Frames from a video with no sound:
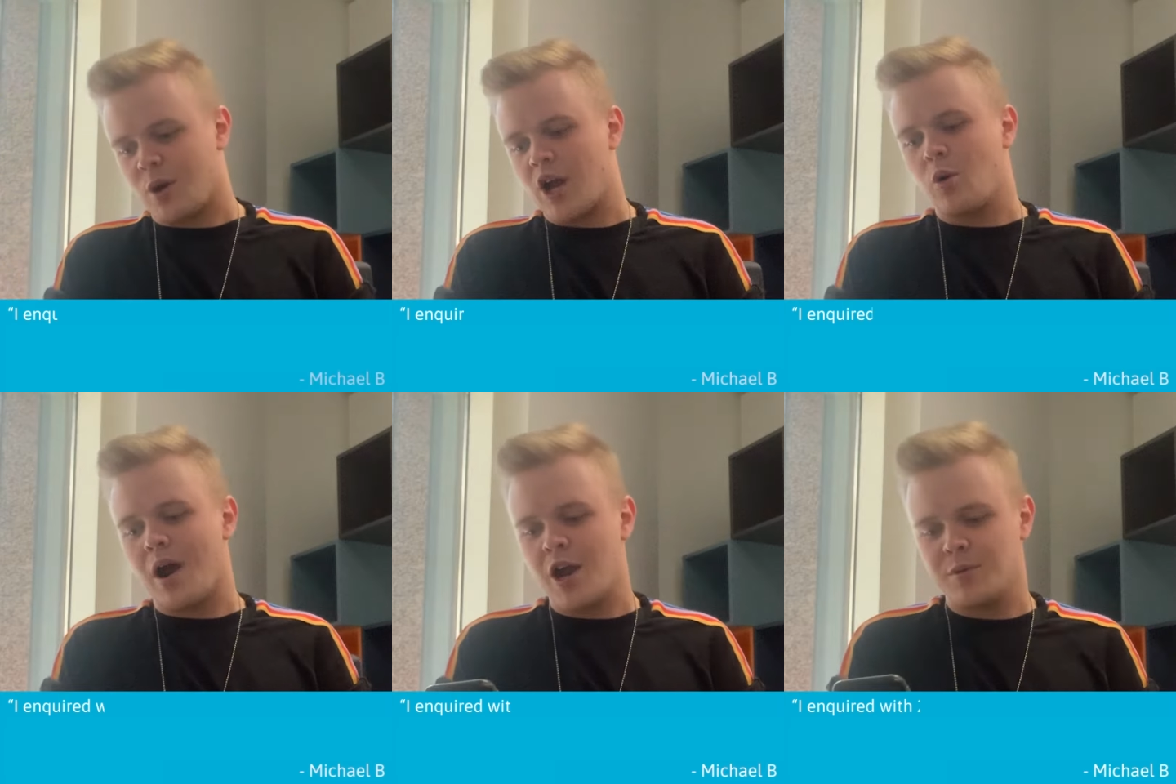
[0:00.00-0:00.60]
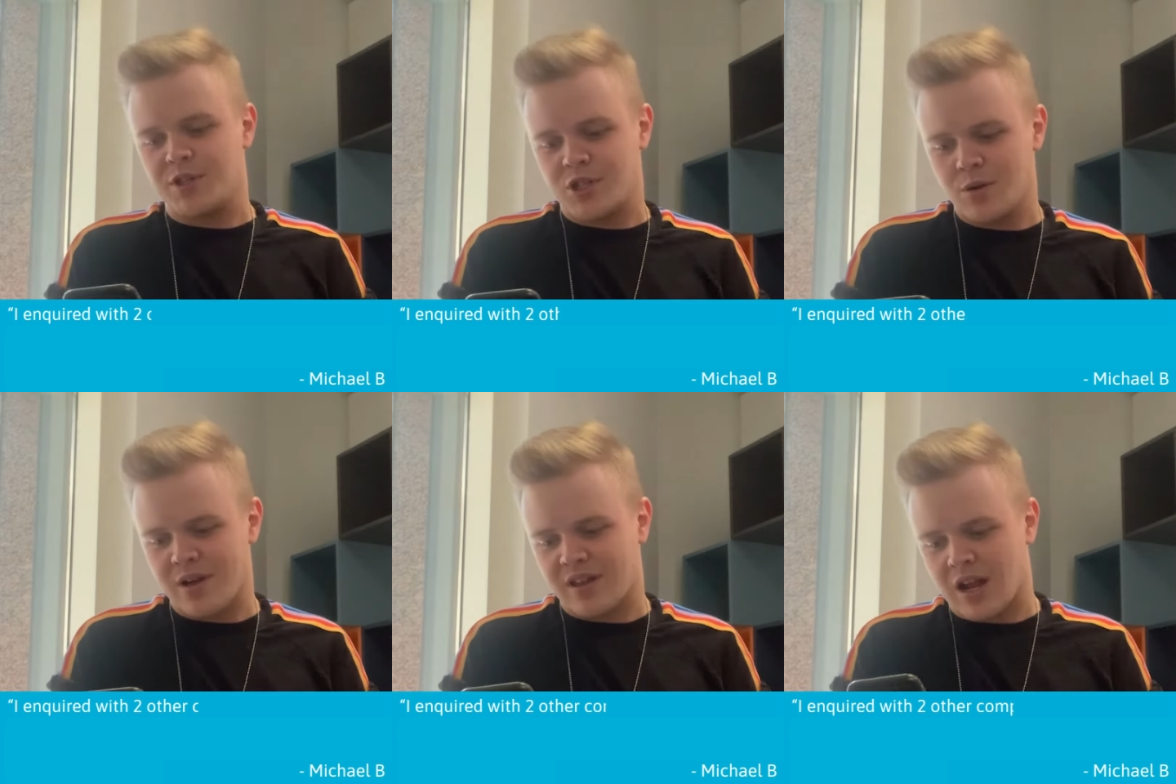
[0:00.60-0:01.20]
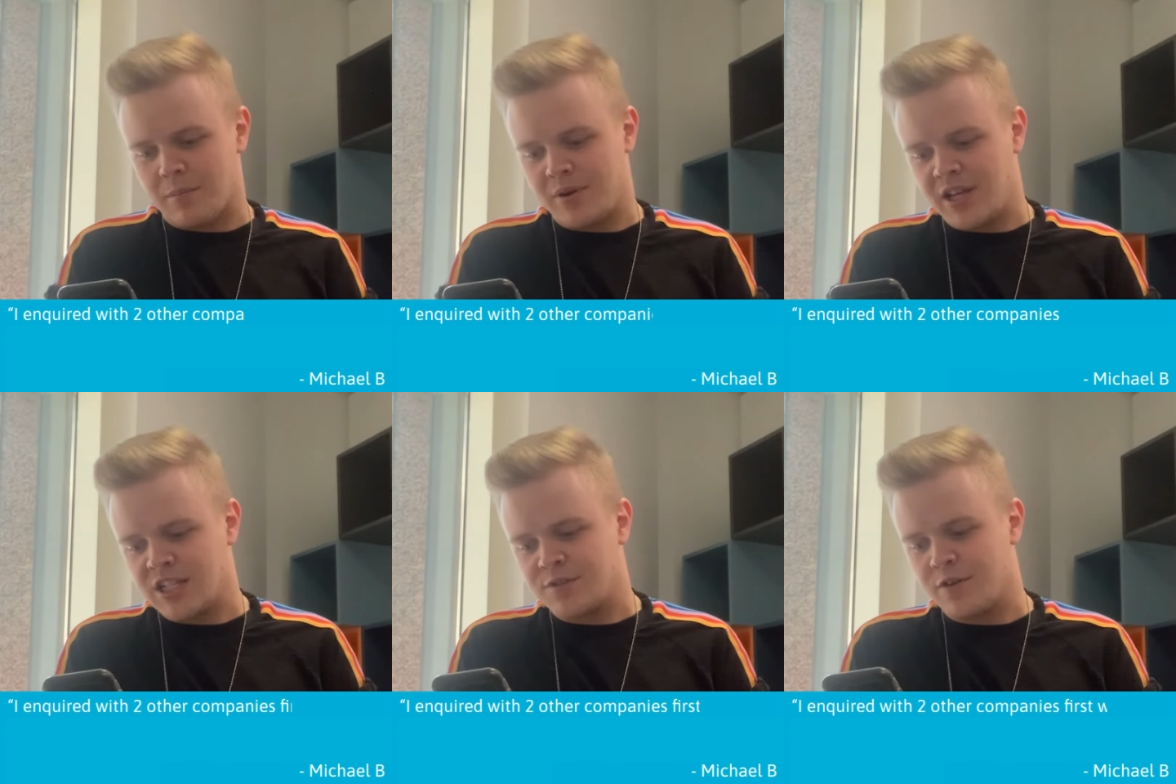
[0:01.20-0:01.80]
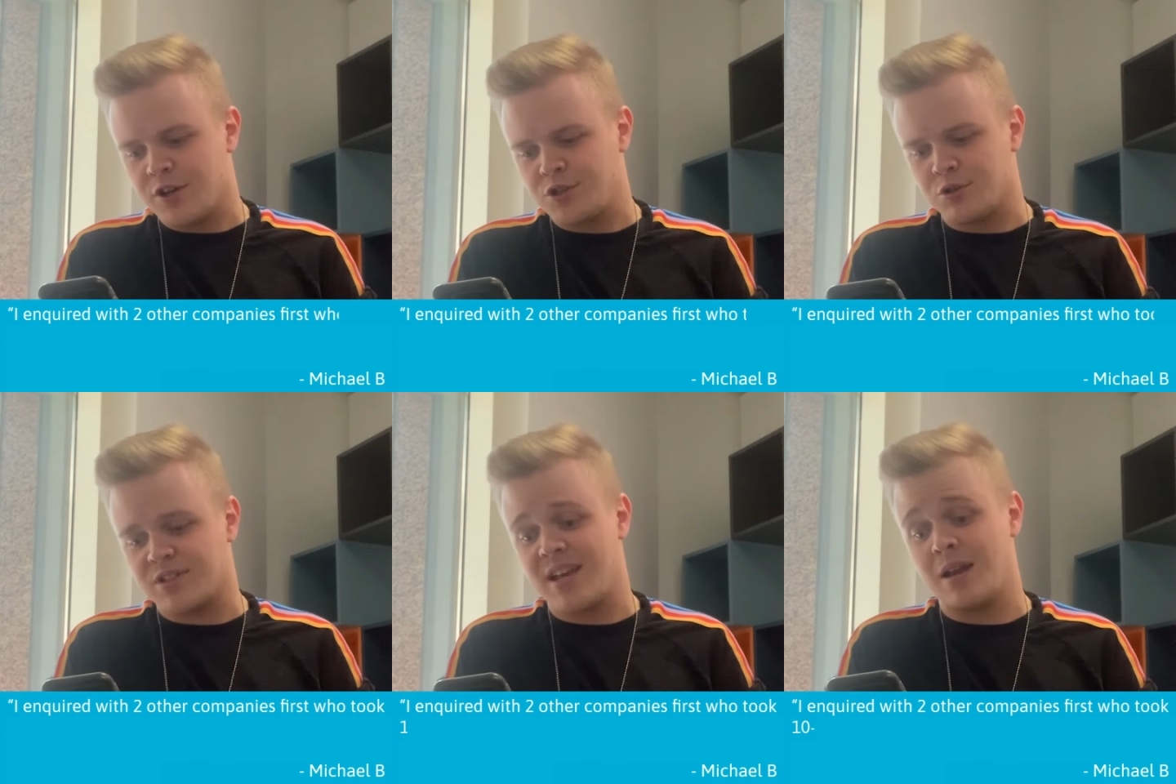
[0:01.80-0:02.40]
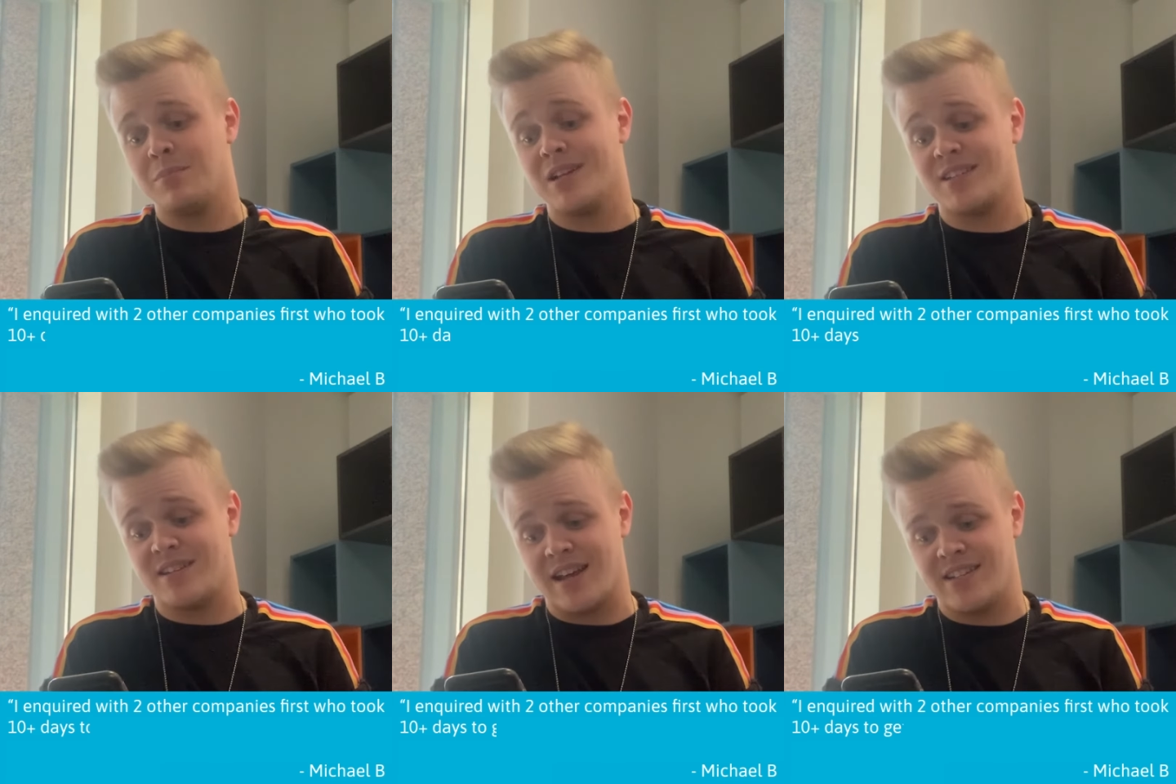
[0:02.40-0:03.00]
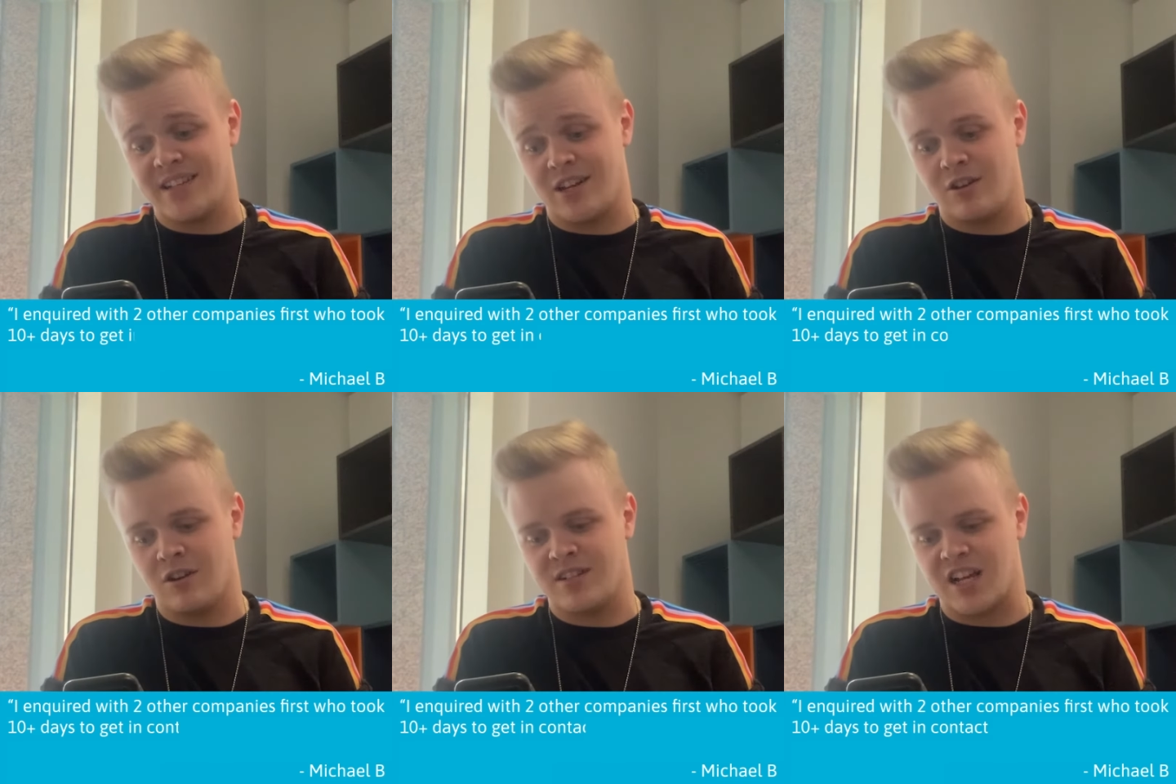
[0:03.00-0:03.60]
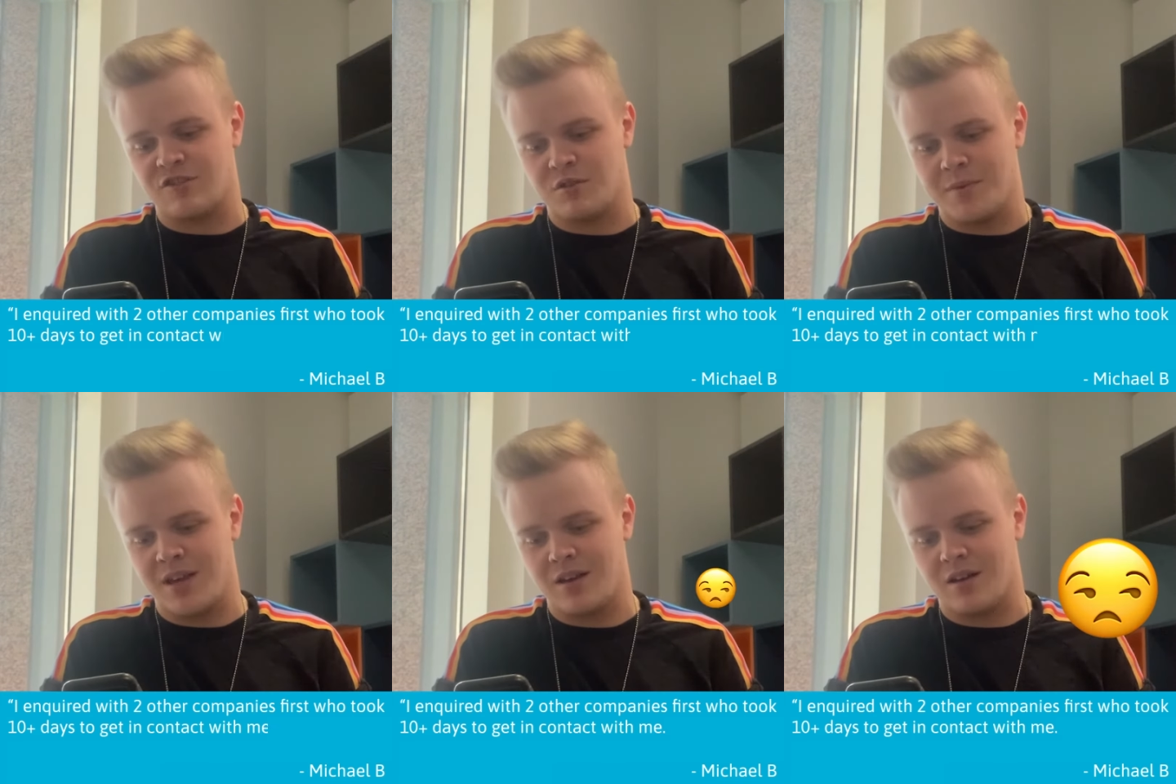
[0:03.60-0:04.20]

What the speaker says: So I inquired with two other companies. First took 10 plus days to get in contact with me.